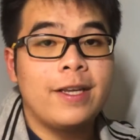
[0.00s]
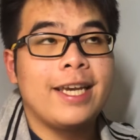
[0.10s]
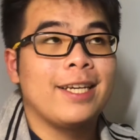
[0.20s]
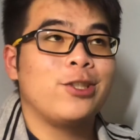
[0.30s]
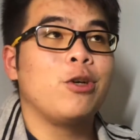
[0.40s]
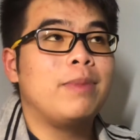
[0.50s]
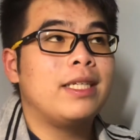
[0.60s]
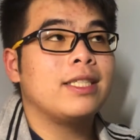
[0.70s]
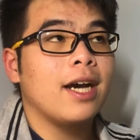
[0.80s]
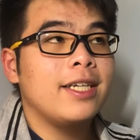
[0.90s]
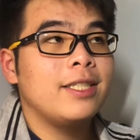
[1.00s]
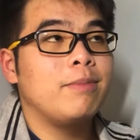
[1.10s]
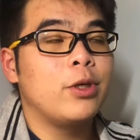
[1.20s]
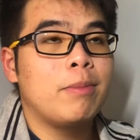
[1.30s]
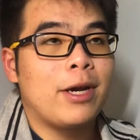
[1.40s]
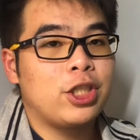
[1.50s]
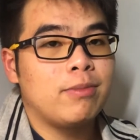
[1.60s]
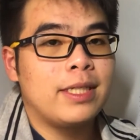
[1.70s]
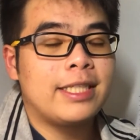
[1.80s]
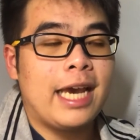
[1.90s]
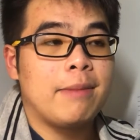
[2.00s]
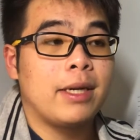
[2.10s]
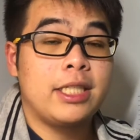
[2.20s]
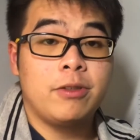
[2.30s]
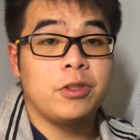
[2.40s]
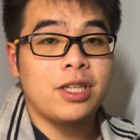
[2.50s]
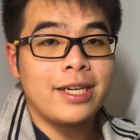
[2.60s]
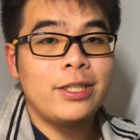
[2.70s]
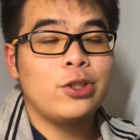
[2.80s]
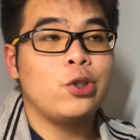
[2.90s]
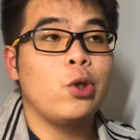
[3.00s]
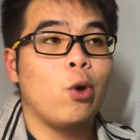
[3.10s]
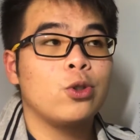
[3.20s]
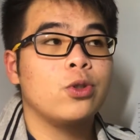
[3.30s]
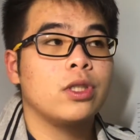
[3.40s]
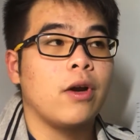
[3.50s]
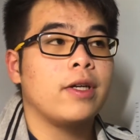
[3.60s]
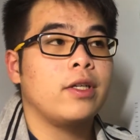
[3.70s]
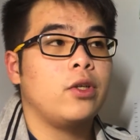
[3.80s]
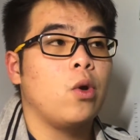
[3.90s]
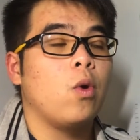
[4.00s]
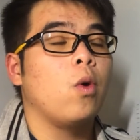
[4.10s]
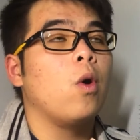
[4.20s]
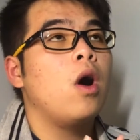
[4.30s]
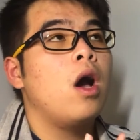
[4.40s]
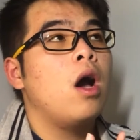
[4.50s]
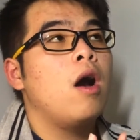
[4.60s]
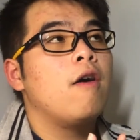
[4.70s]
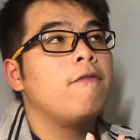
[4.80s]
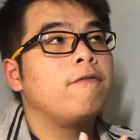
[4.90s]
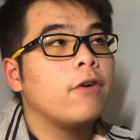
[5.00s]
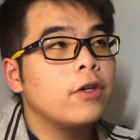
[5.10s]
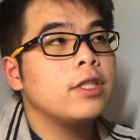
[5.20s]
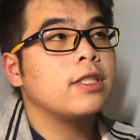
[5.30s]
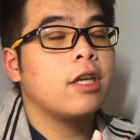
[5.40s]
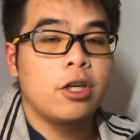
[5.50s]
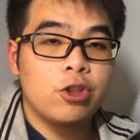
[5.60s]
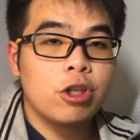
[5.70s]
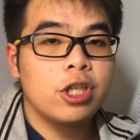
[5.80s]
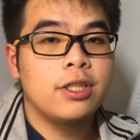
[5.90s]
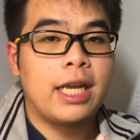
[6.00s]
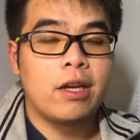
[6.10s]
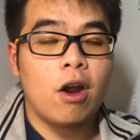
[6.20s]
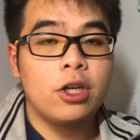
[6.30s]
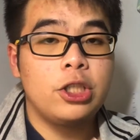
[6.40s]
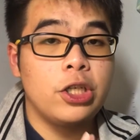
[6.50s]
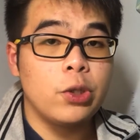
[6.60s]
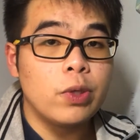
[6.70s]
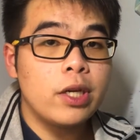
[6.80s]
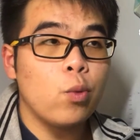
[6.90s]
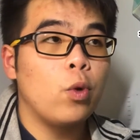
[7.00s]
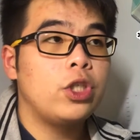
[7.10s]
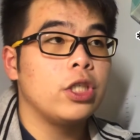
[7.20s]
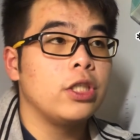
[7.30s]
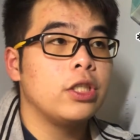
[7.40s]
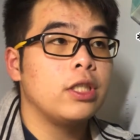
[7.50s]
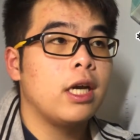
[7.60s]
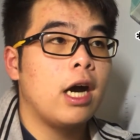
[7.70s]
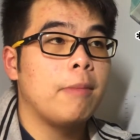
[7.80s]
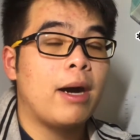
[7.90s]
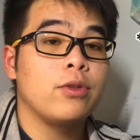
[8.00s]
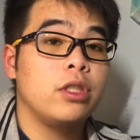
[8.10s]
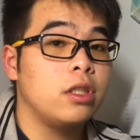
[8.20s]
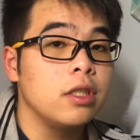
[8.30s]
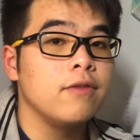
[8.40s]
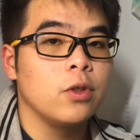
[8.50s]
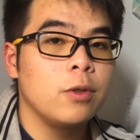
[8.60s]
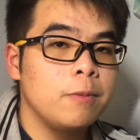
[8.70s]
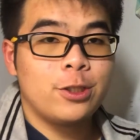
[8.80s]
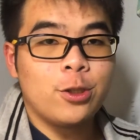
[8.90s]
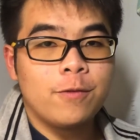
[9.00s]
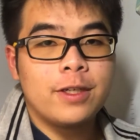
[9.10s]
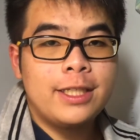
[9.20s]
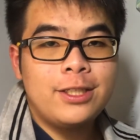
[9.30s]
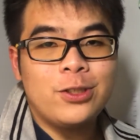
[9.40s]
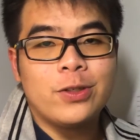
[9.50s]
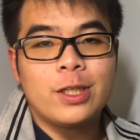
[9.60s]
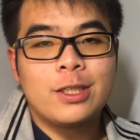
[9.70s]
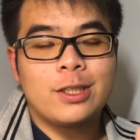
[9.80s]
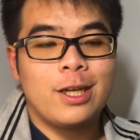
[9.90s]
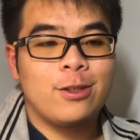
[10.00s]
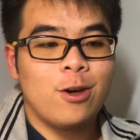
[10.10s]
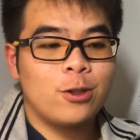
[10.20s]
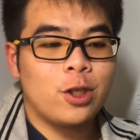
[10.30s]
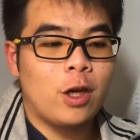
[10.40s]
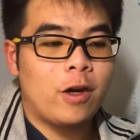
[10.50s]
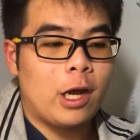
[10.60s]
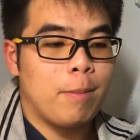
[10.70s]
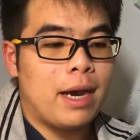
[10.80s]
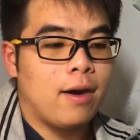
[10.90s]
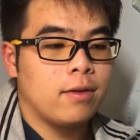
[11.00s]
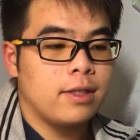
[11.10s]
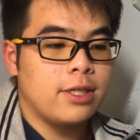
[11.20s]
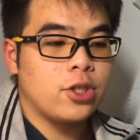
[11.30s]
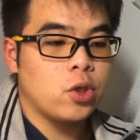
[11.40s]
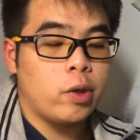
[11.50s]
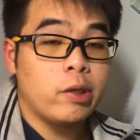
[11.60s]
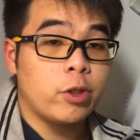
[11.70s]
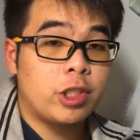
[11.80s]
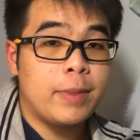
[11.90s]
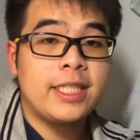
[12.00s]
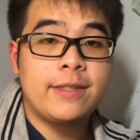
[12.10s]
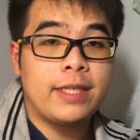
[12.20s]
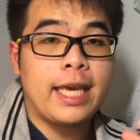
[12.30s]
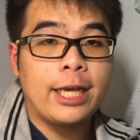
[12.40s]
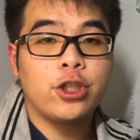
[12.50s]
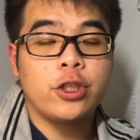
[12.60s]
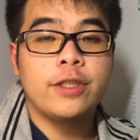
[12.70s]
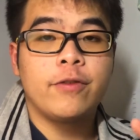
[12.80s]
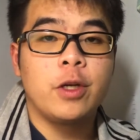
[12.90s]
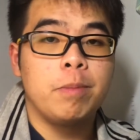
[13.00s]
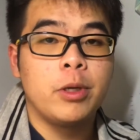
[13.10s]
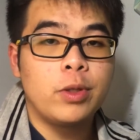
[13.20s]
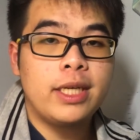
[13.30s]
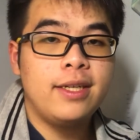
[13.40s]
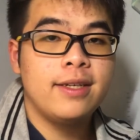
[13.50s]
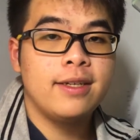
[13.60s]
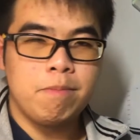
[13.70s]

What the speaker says: Oh yeah, so besides building measurements and material science, you also start your first construction technology unit, which is about civil. So for this unit, it talks a lot about the soil specifications for the building.